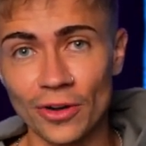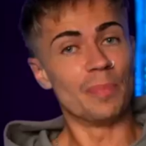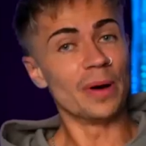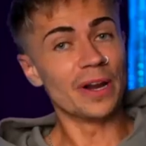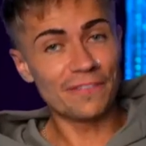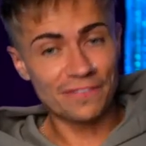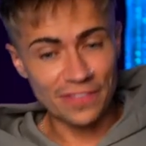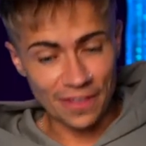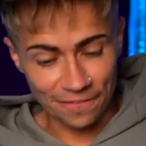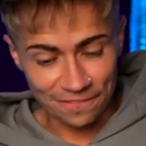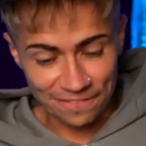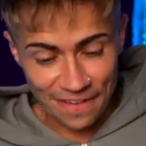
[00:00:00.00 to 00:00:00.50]
But
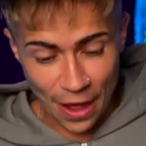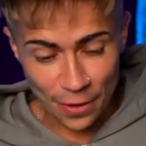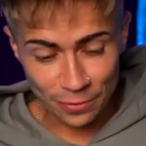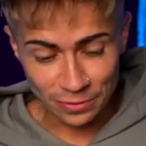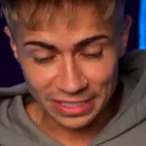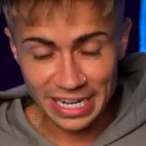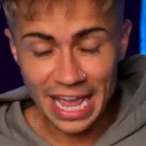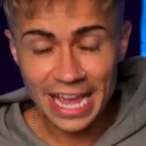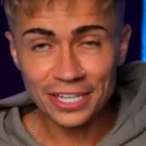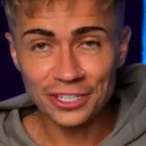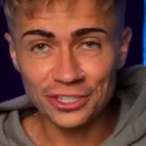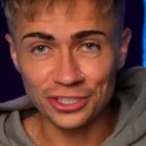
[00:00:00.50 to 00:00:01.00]
if the
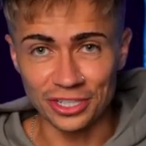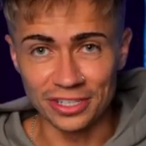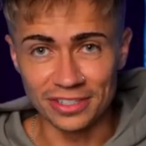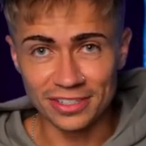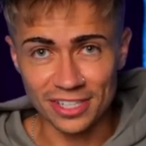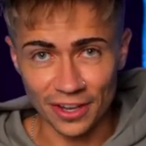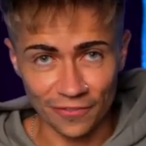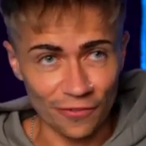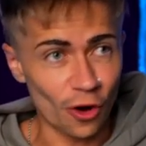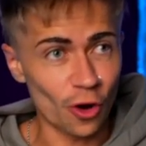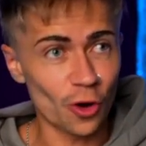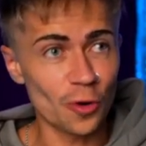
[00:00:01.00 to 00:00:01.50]
foundations
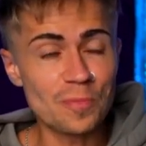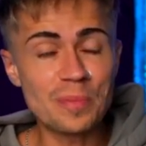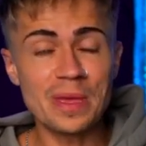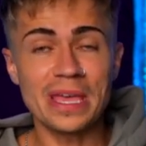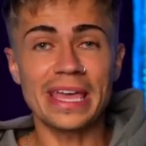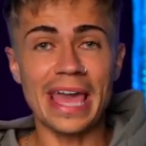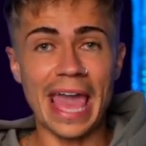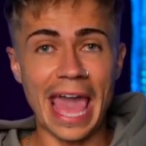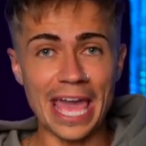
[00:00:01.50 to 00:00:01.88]
of her being